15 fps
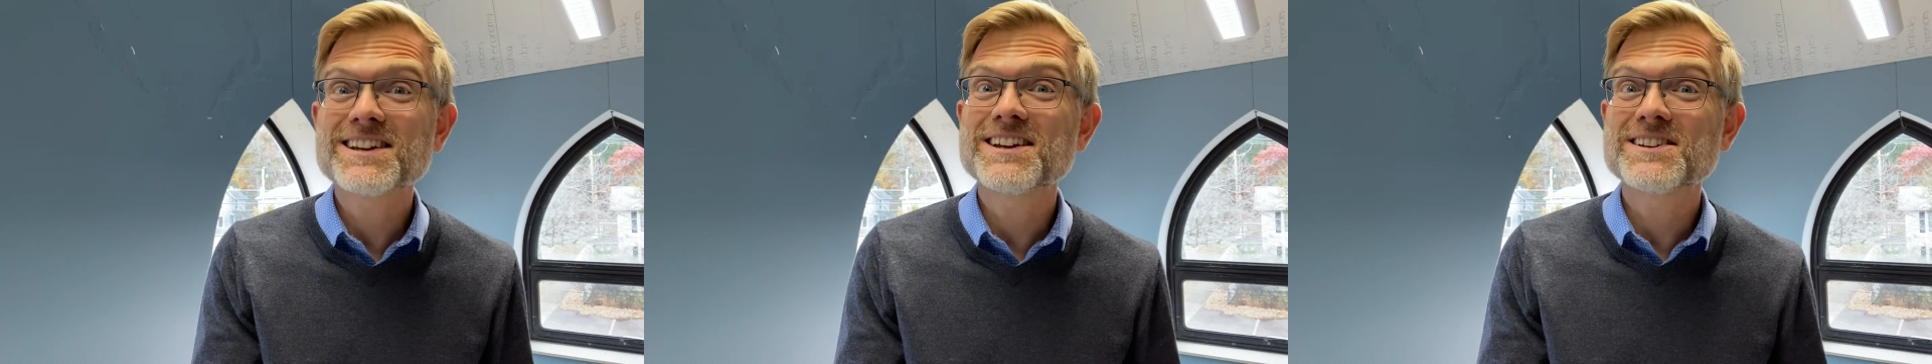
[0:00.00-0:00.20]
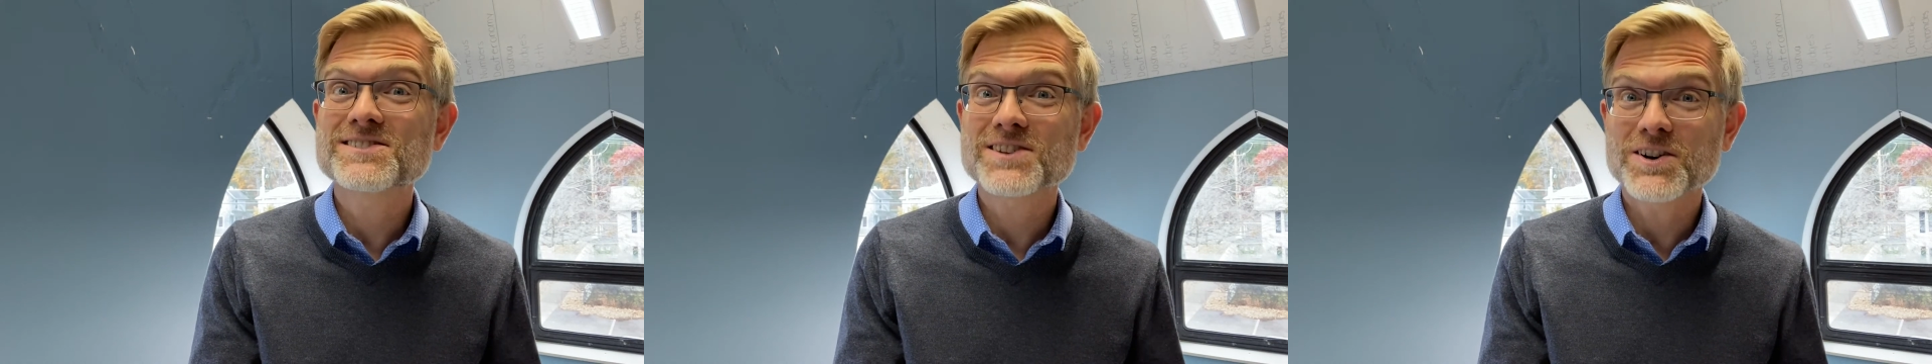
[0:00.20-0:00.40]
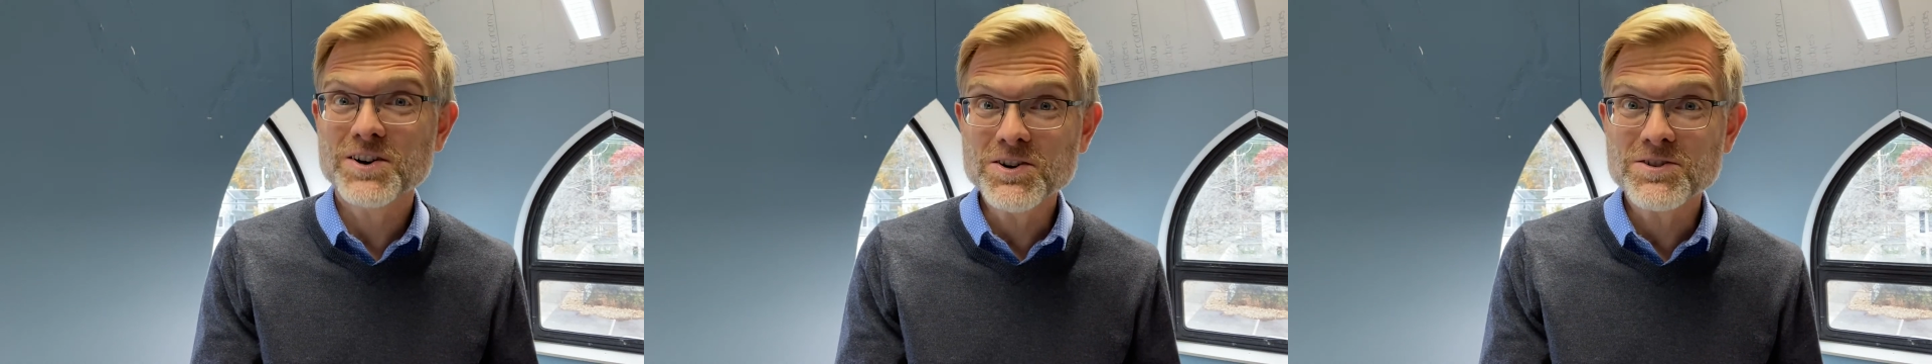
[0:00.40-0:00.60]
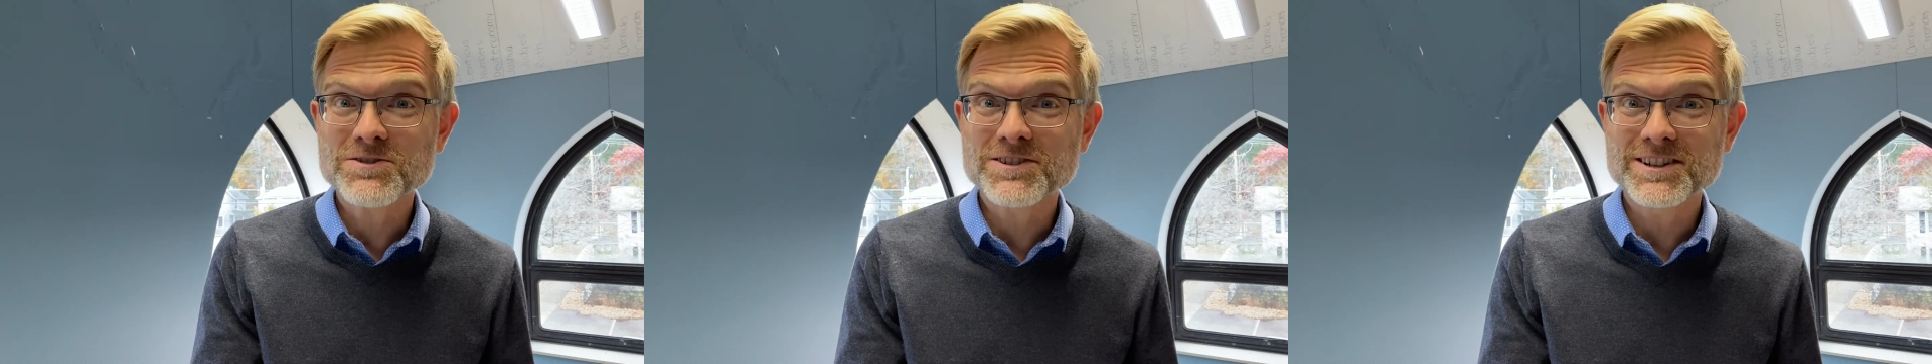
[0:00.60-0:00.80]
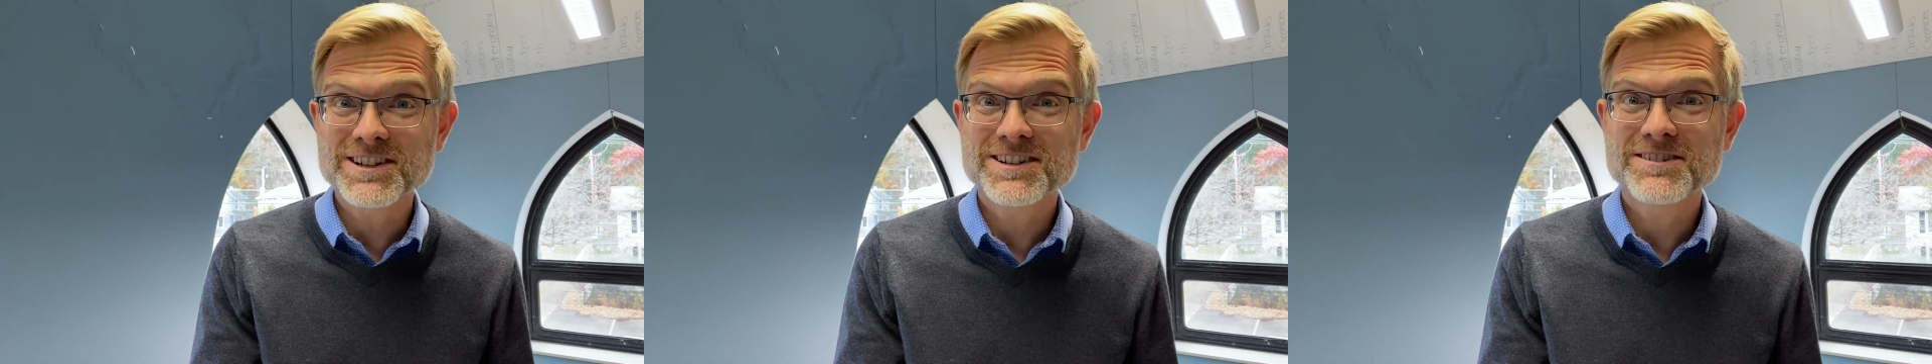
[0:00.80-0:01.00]
his
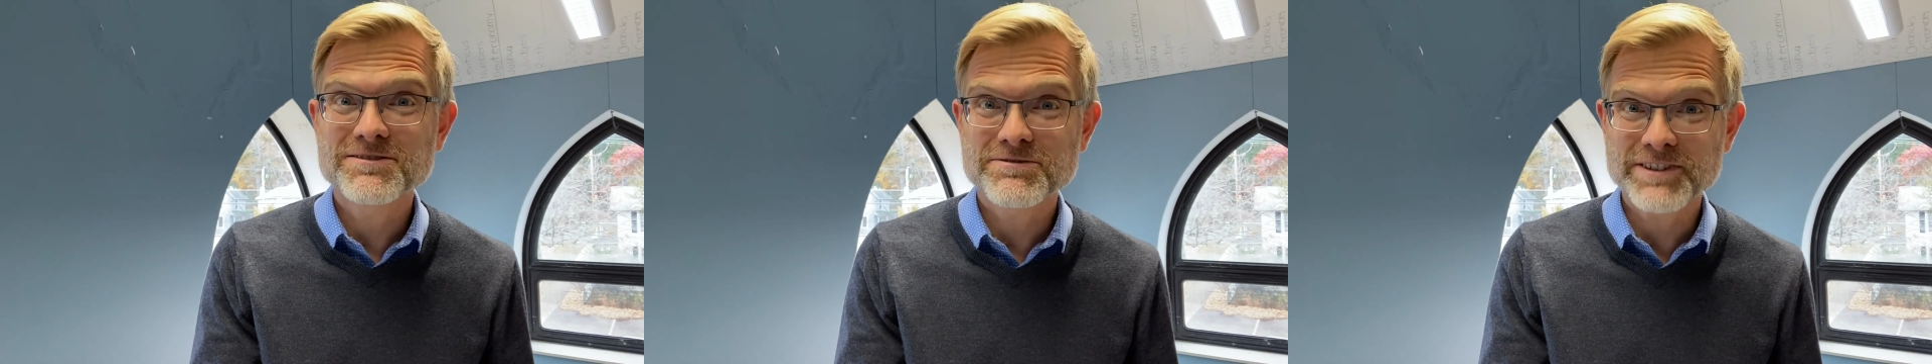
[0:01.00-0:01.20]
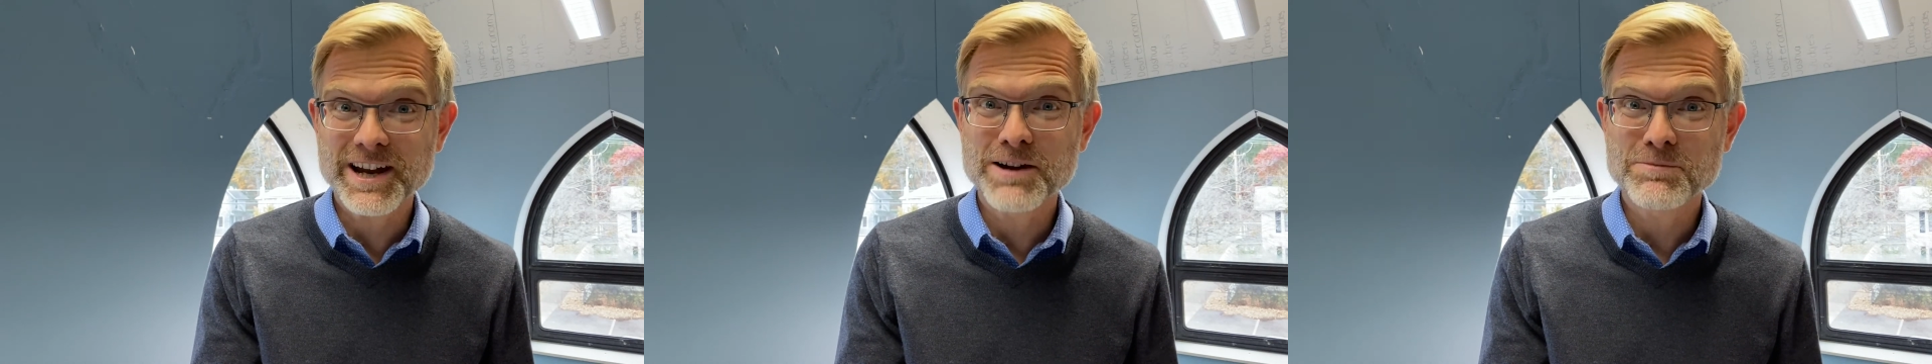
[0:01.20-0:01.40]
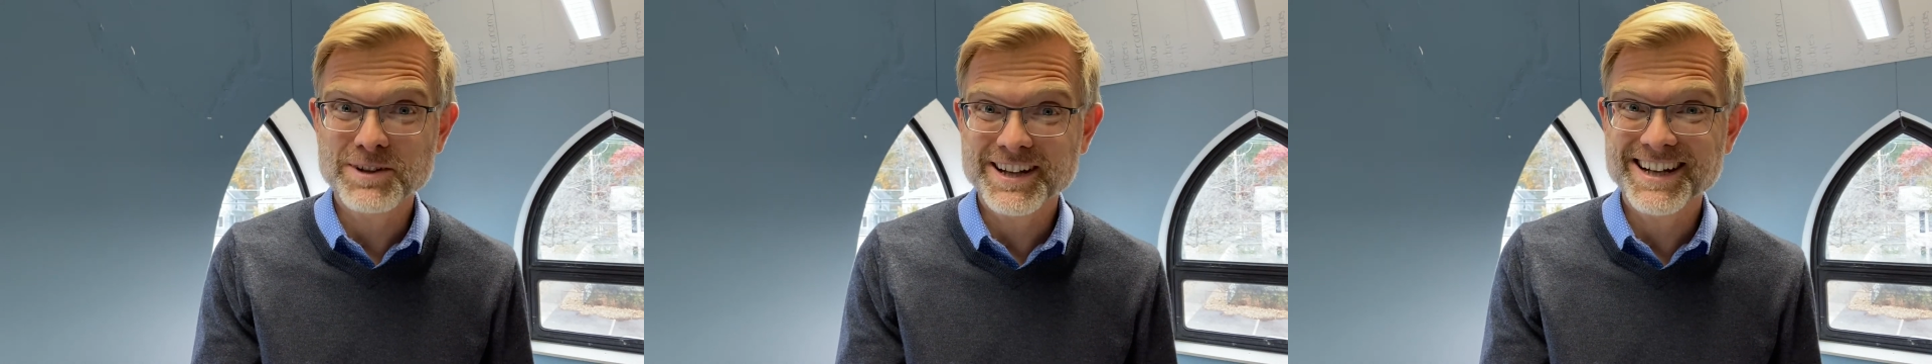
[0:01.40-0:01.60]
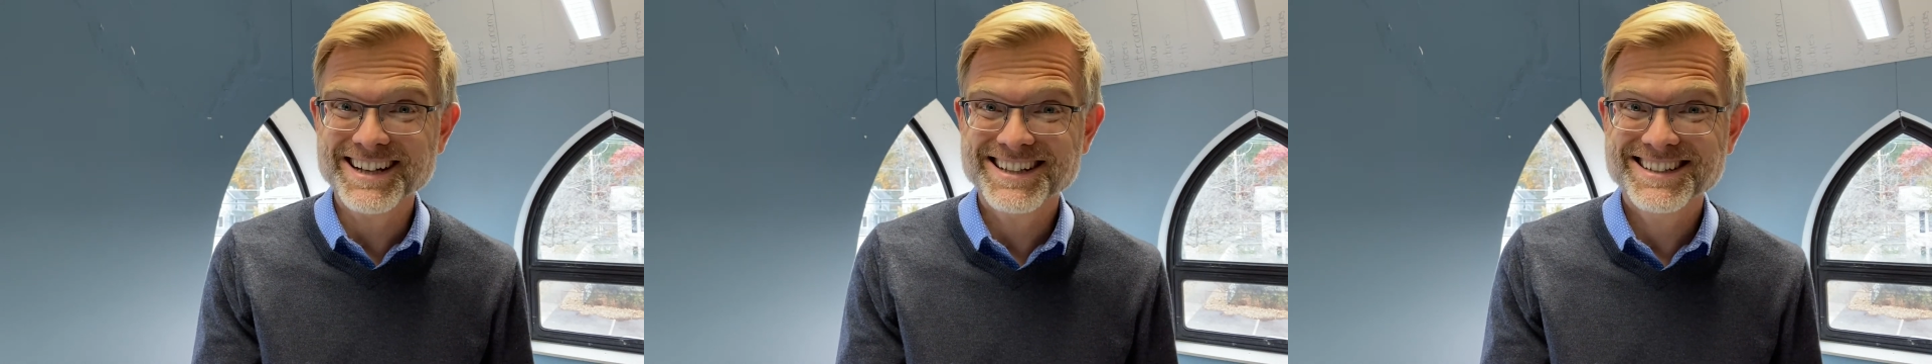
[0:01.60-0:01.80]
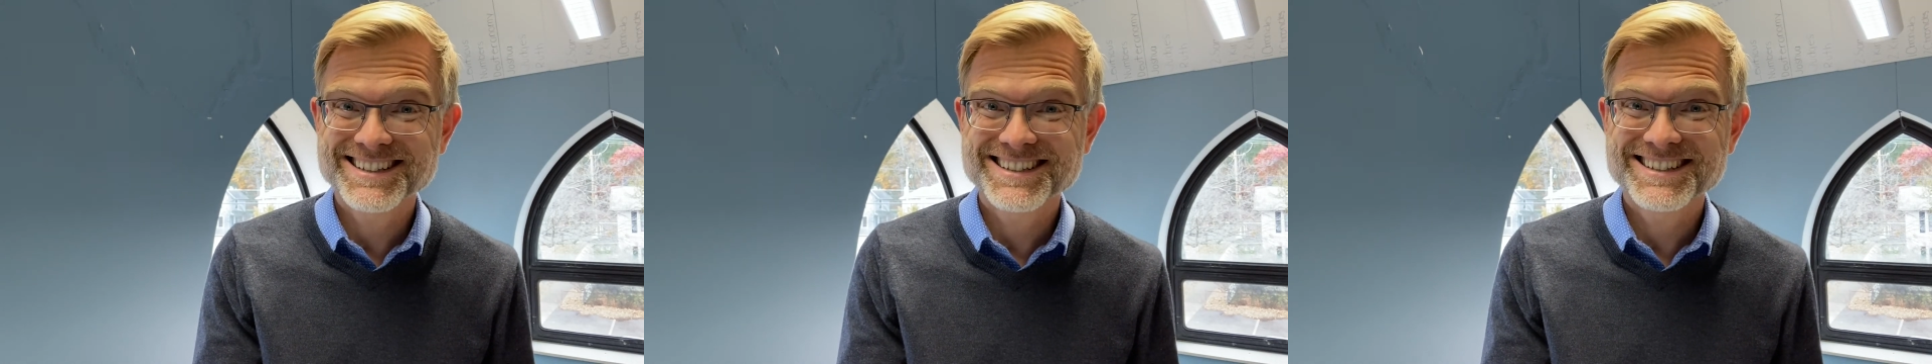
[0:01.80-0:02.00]
own family.